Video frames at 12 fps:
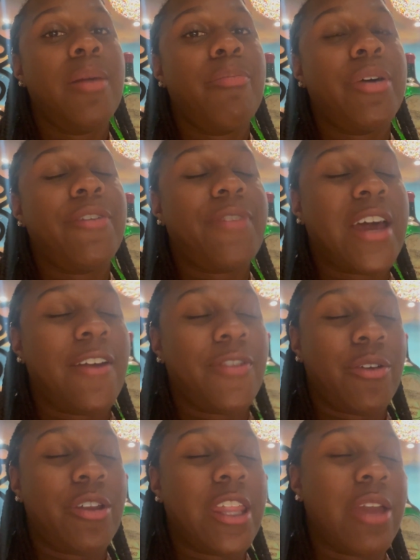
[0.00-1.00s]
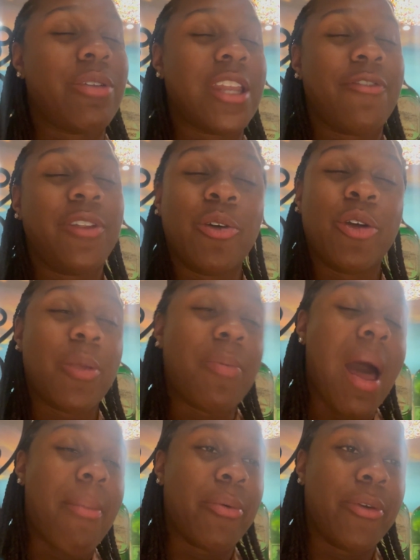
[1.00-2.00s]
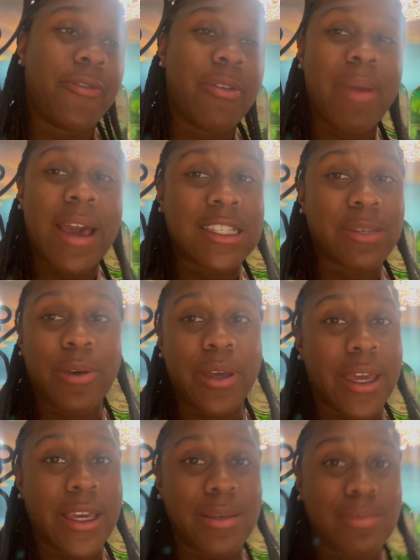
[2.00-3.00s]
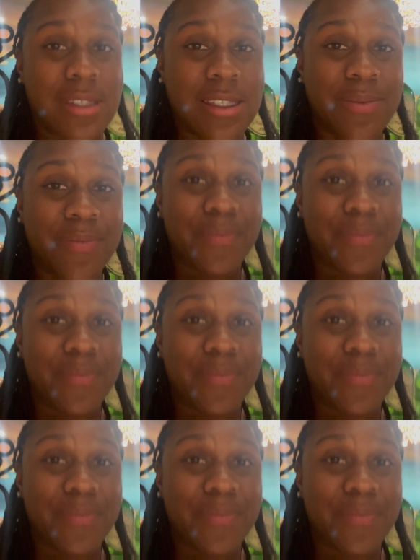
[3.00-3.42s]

But 5:30 they were definitely on and popping with the basketball games.